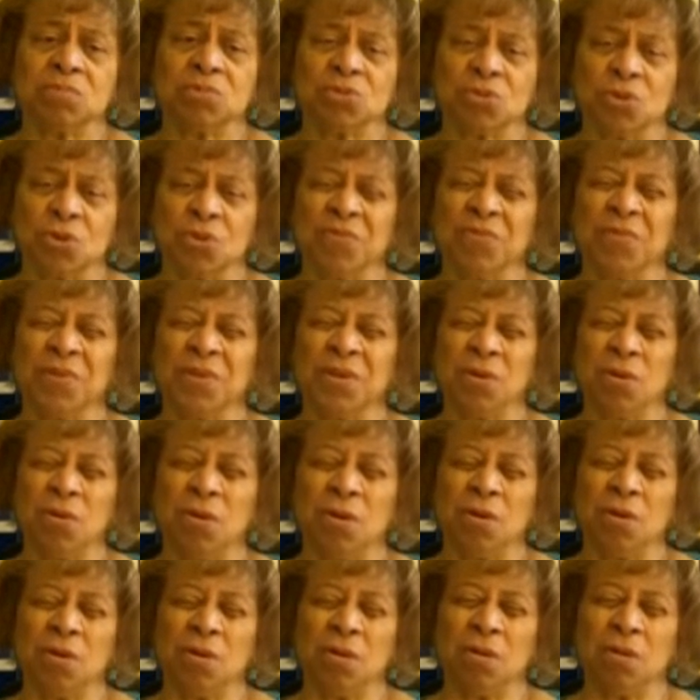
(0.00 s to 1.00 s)
sort of an
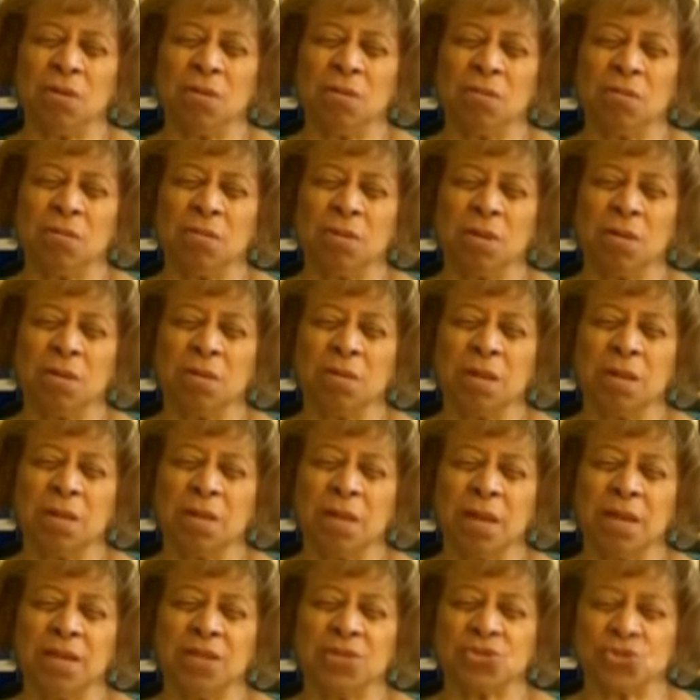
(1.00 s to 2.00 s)

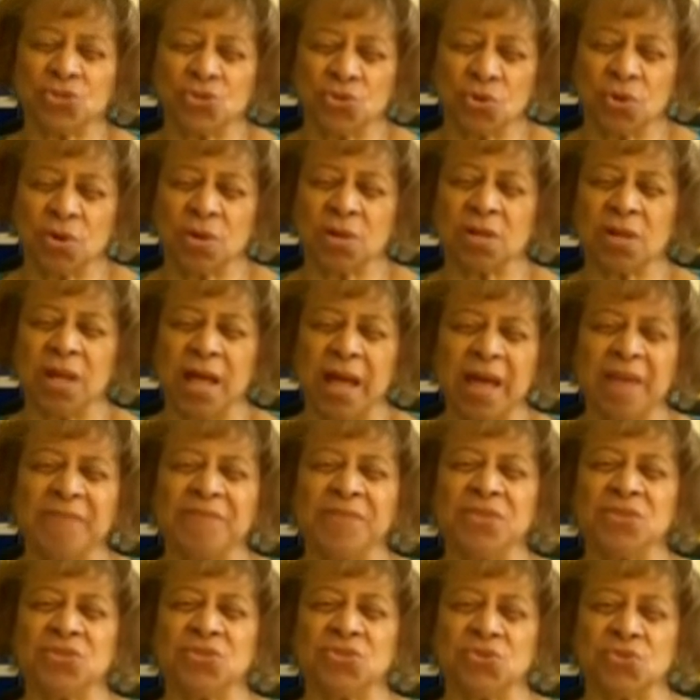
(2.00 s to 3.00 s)
historical,
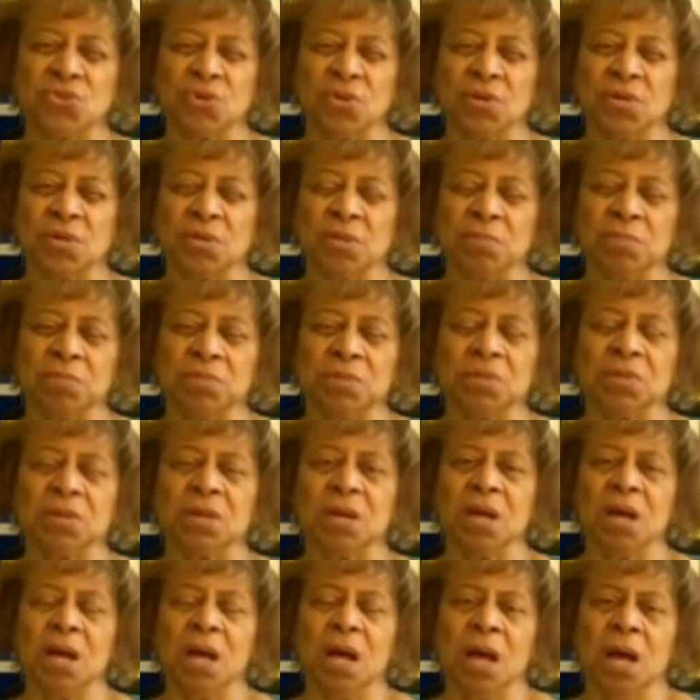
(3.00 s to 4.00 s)
half historical
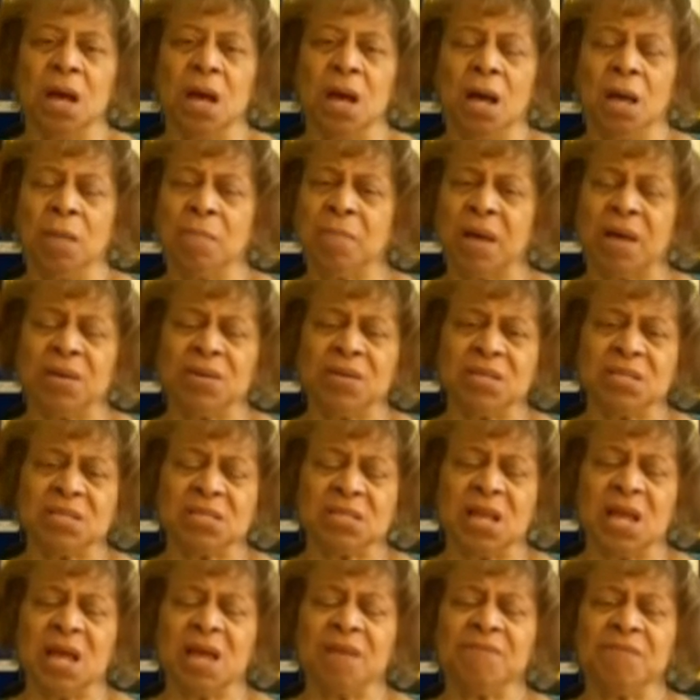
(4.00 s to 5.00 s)
book about
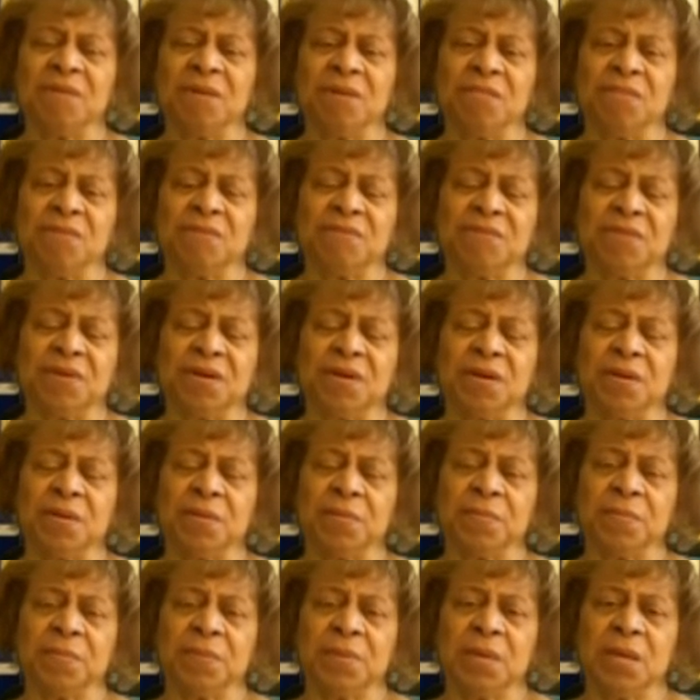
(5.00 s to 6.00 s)
his life on the
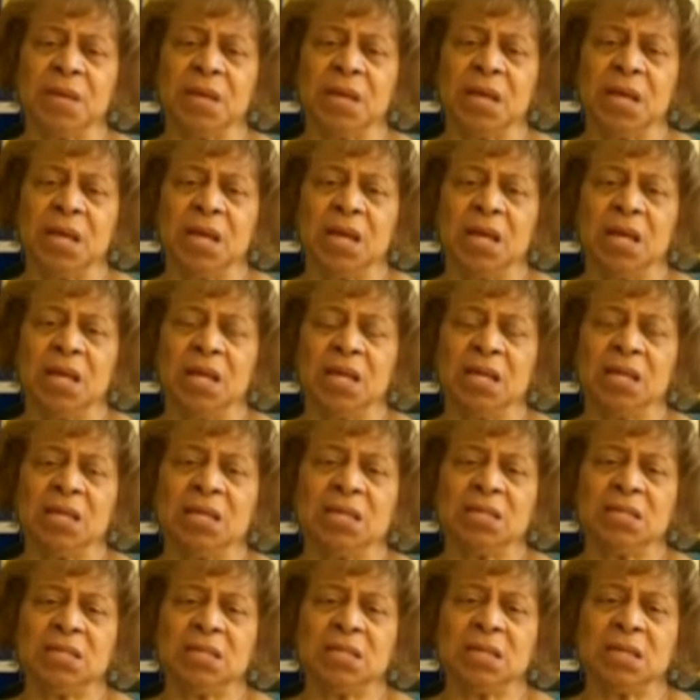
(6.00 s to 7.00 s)
farm,
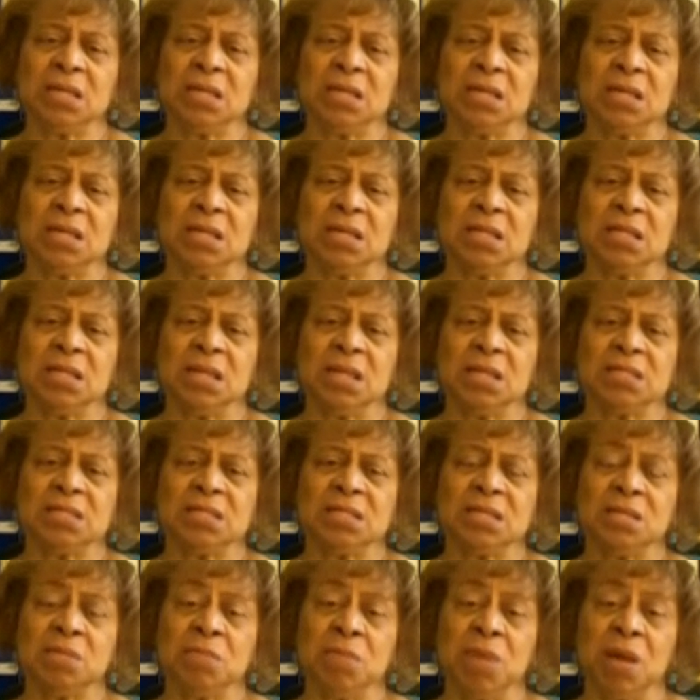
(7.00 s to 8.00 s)
and
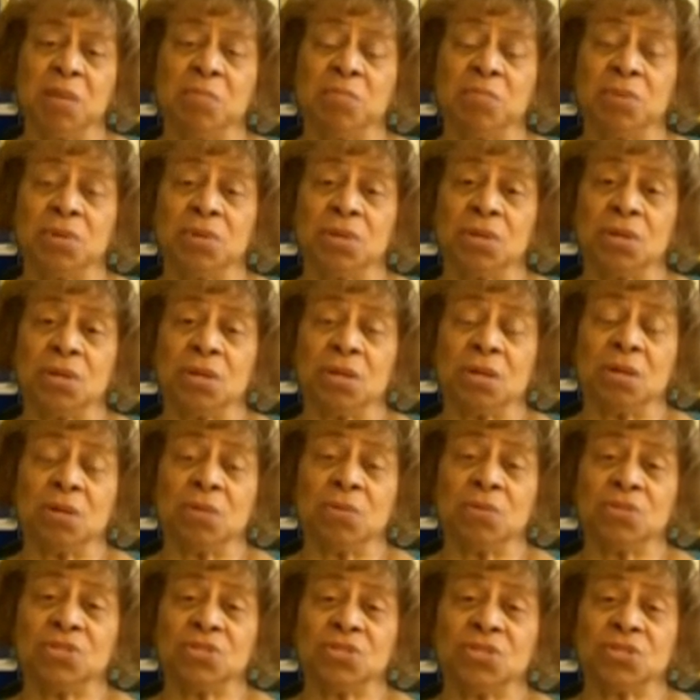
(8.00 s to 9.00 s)
that's in my book,
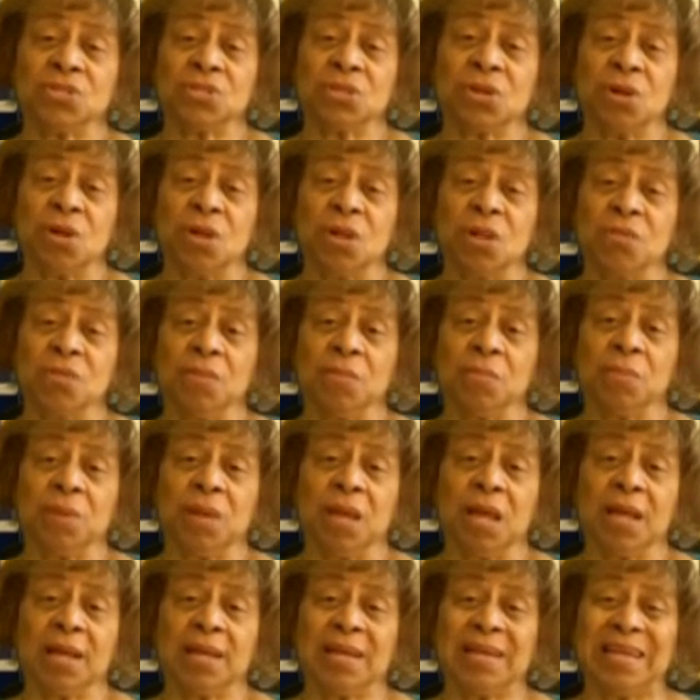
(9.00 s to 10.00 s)
which is called The
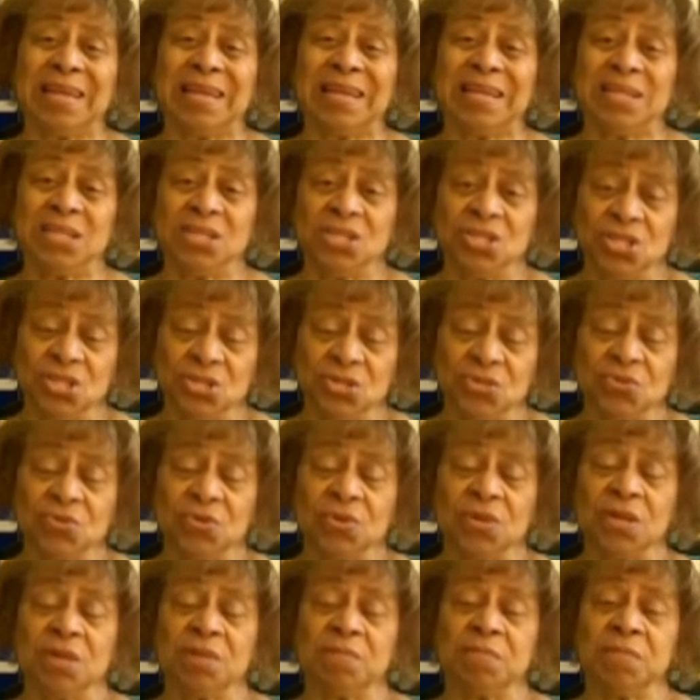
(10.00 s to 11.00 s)
Black Landed
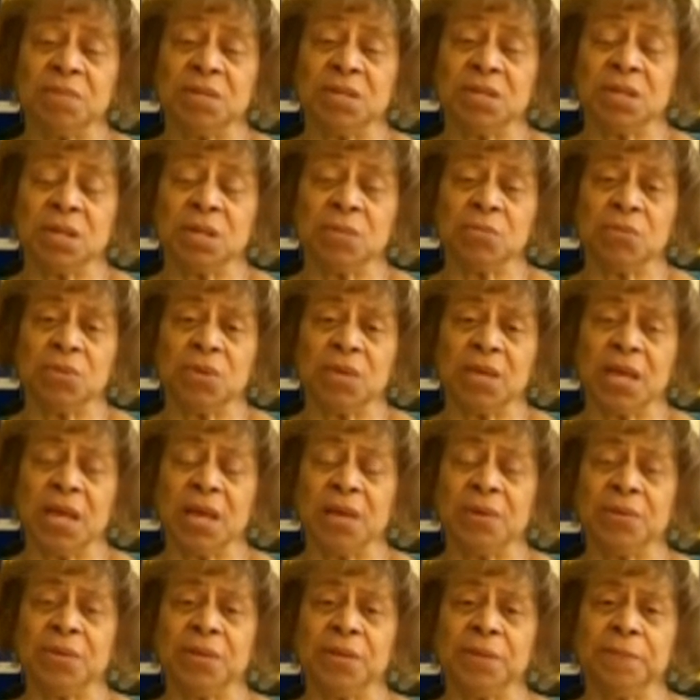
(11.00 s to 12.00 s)
Gentry of Montgomery
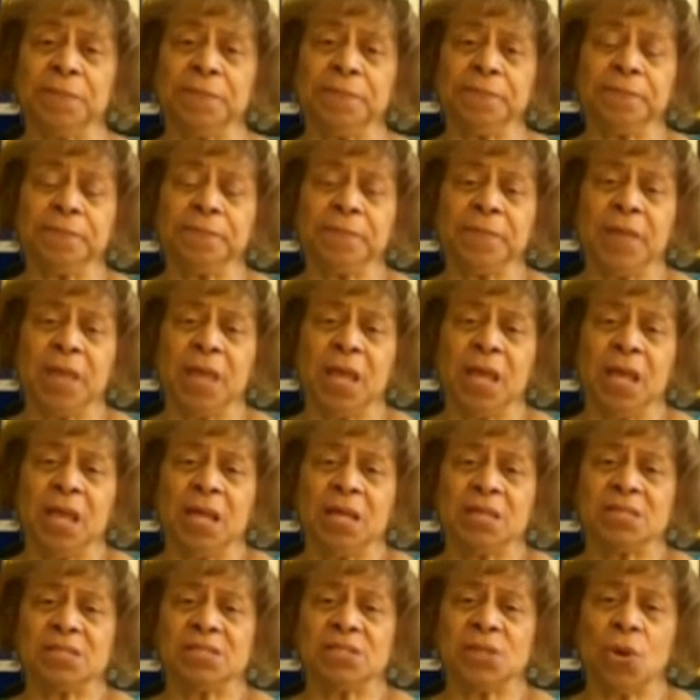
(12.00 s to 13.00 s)
County.
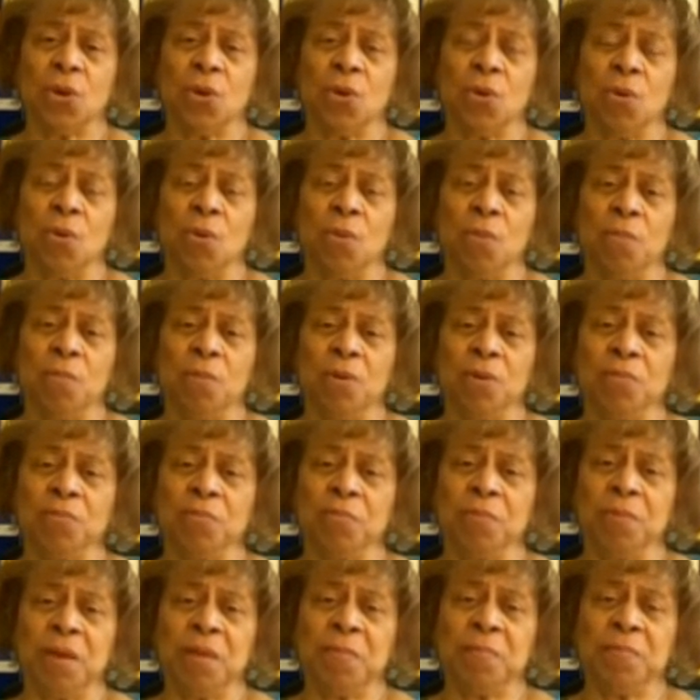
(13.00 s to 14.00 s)
So
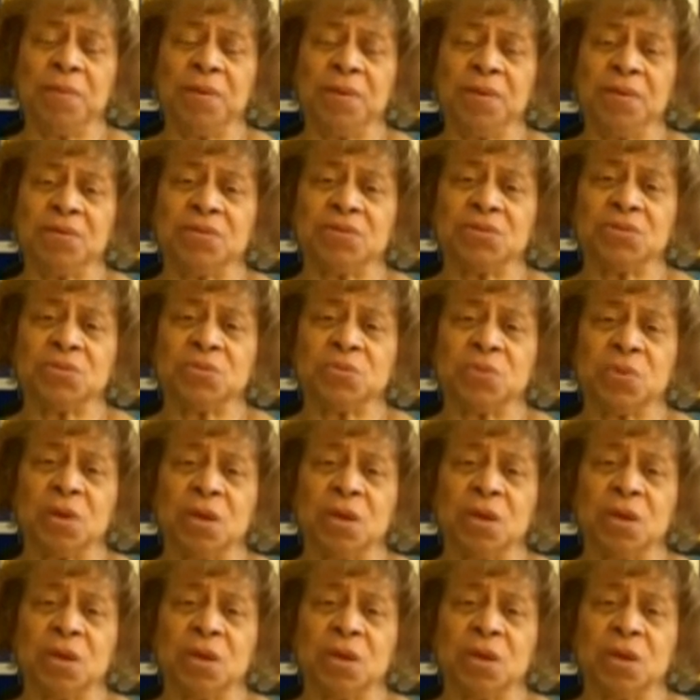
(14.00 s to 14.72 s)
both my parents